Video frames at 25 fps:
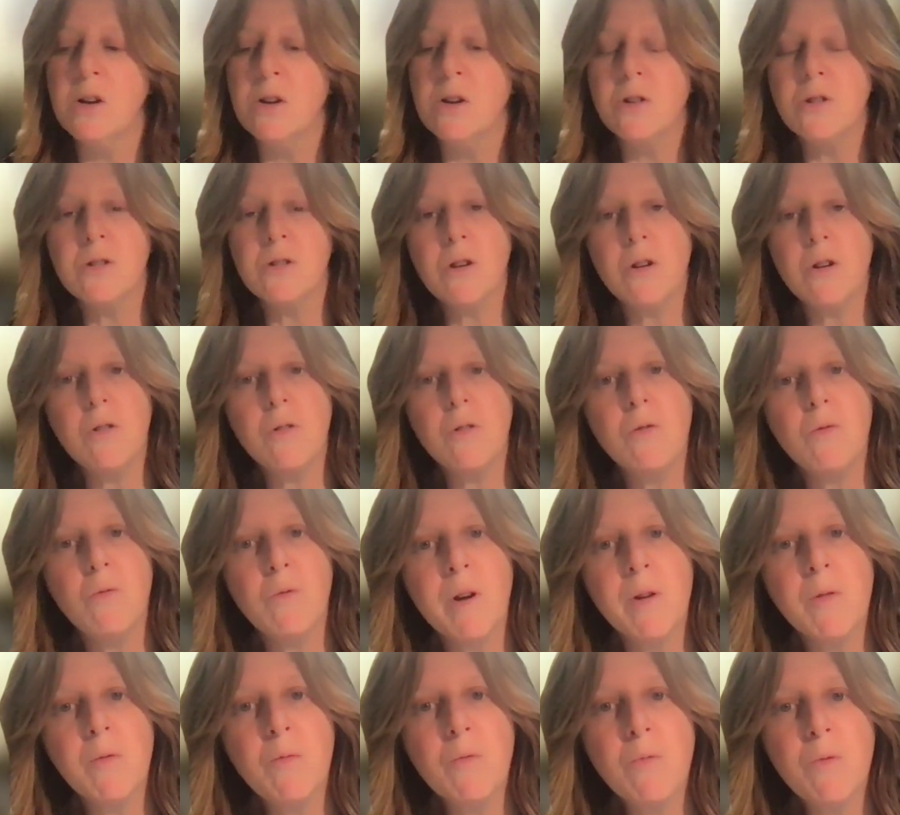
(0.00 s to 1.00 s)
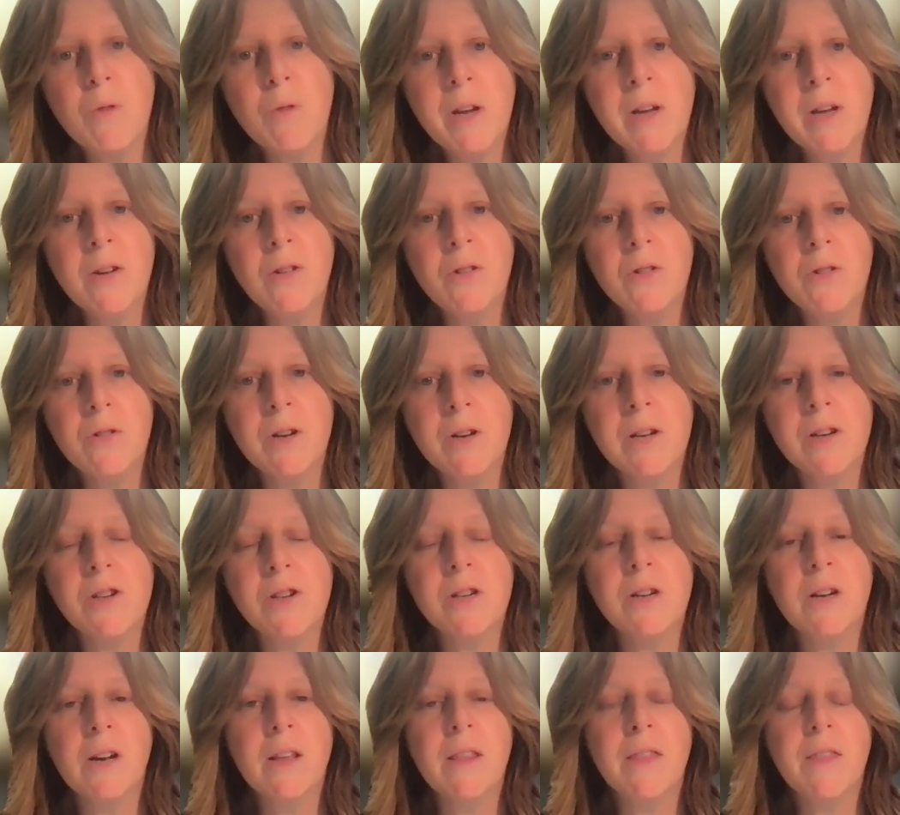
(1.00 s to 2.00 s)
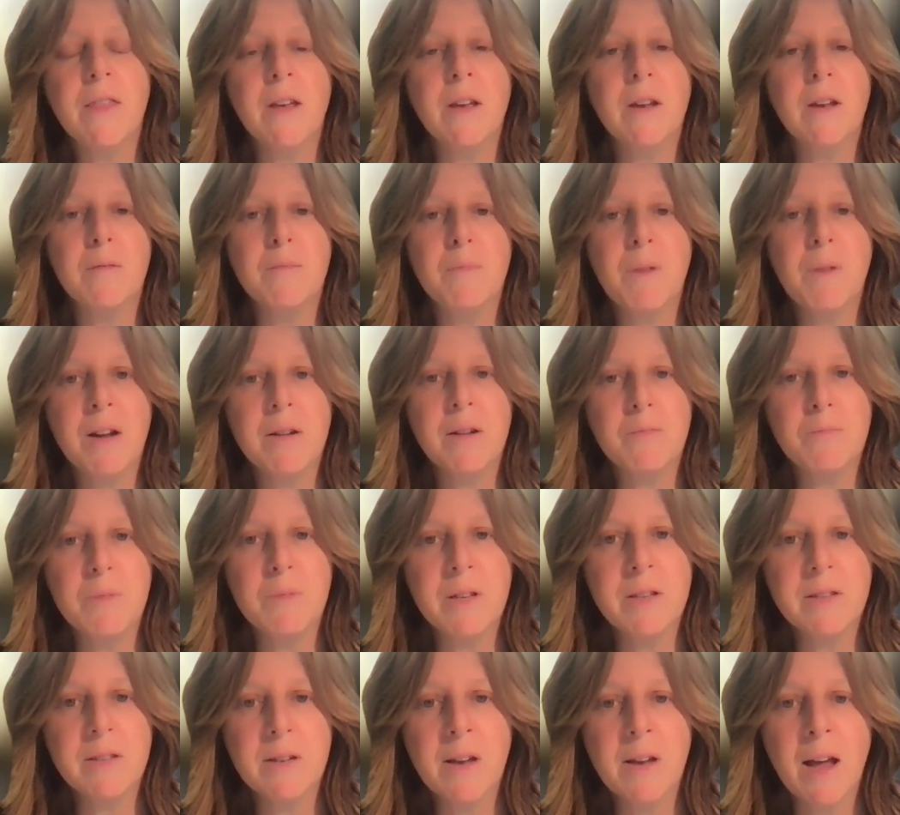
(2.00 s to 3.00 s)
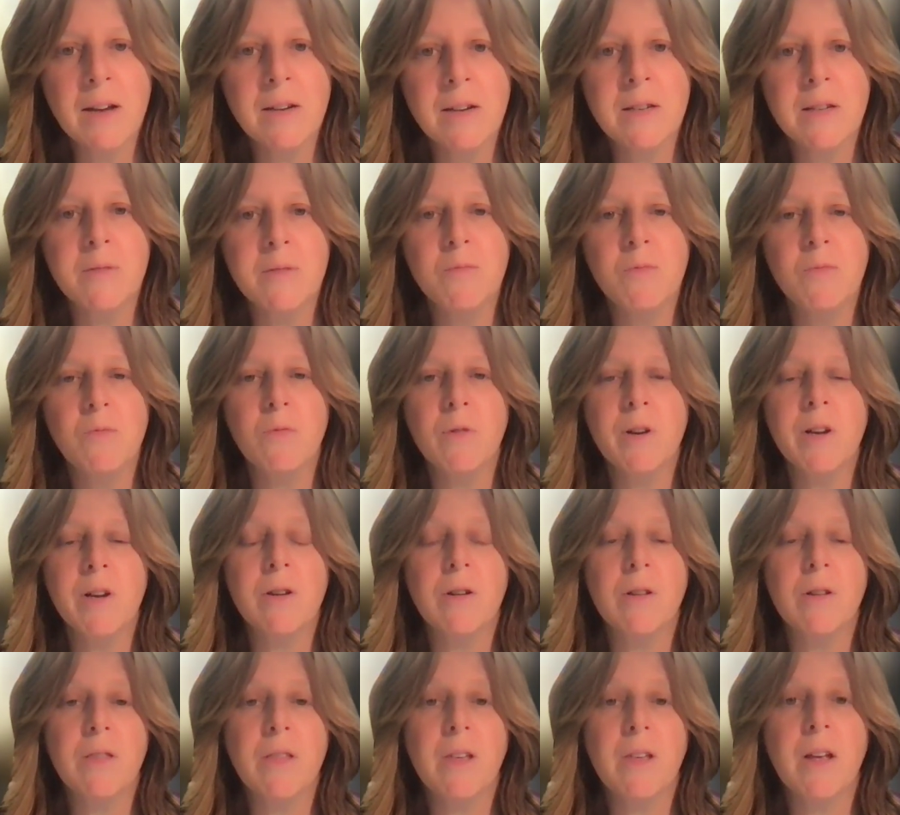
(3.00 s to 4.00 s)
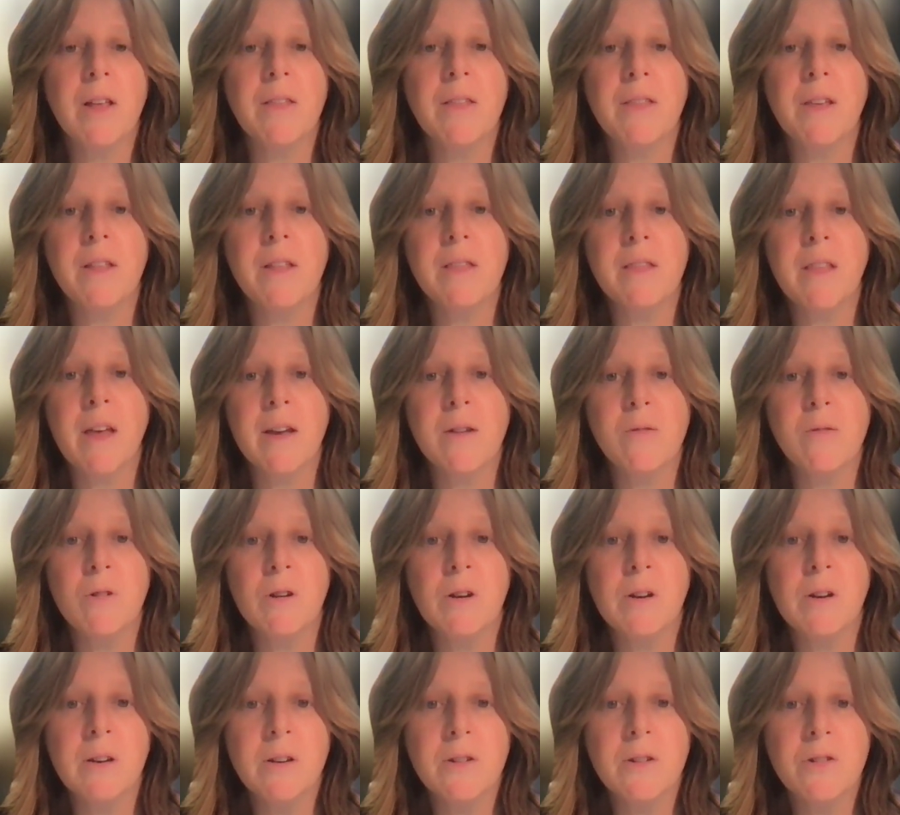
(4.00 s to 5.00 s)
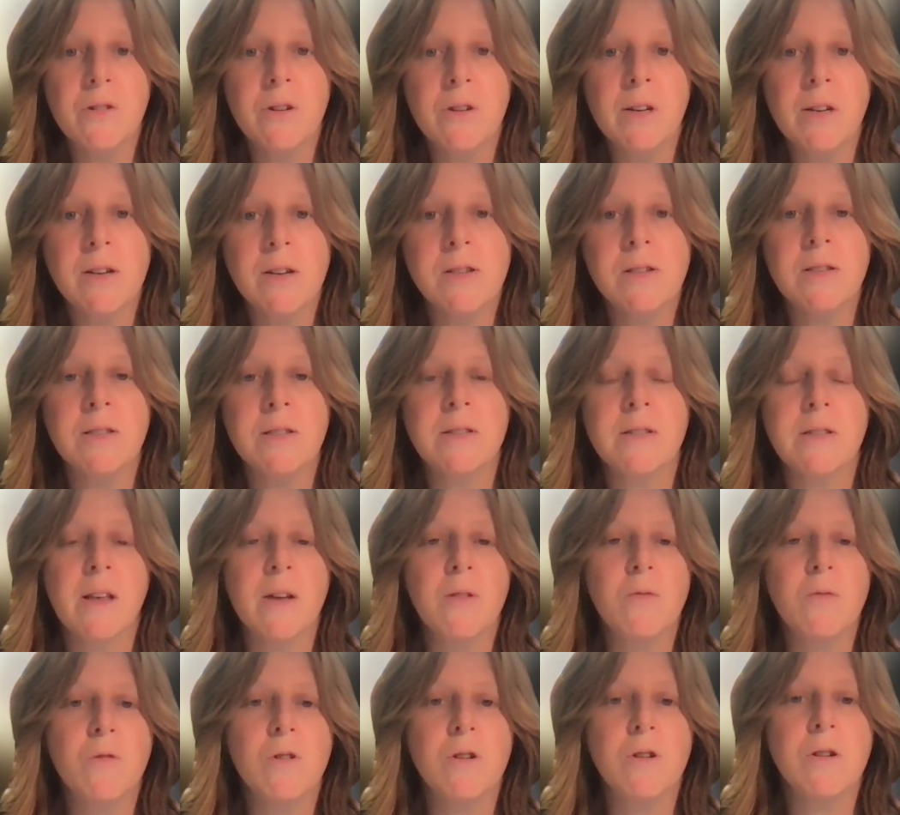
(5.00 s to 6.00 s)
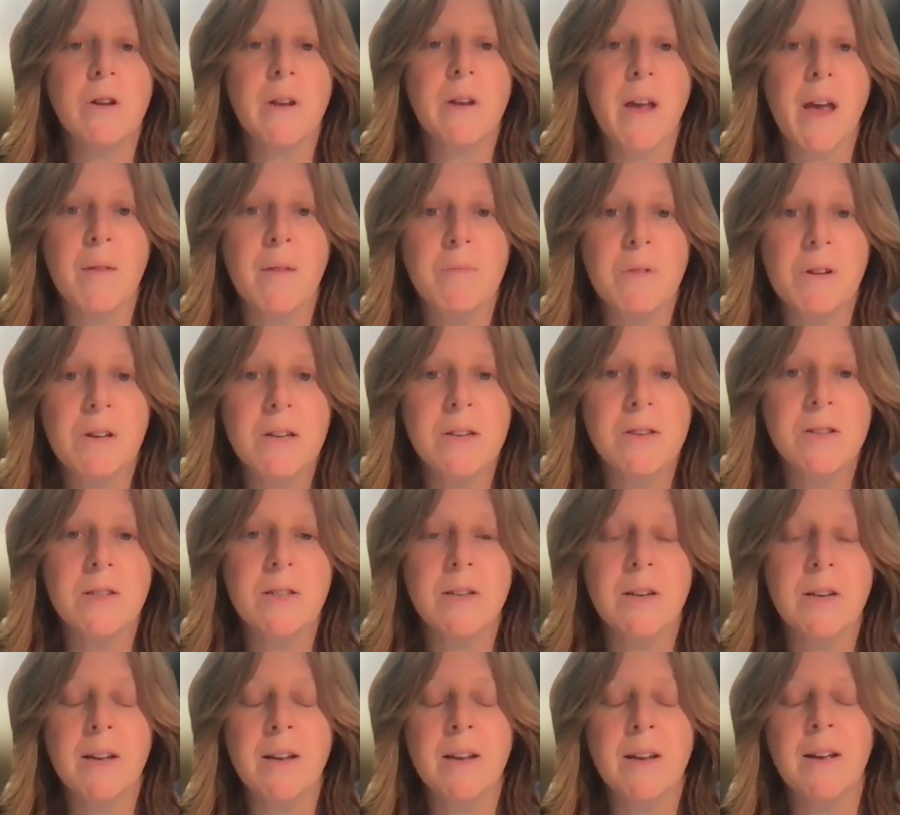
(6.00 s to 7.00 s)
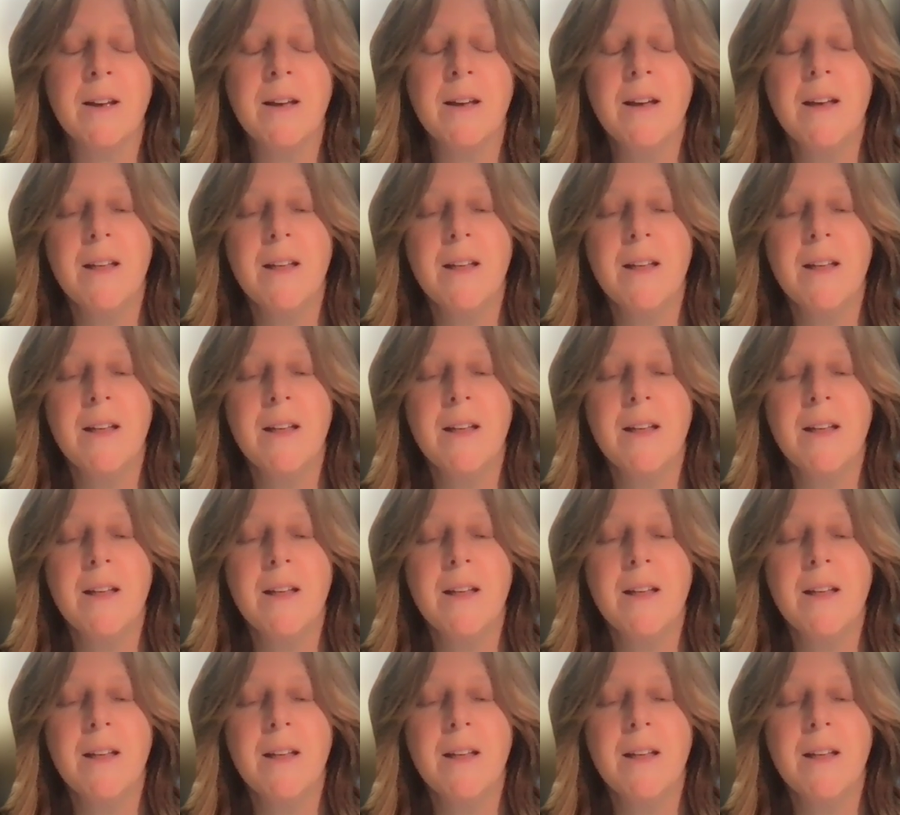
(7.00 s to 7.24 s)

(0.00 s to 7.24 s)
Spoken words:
So when we traditionally think about Mitnagdim, we could think that they were literalists, they weren't Kabbalistic,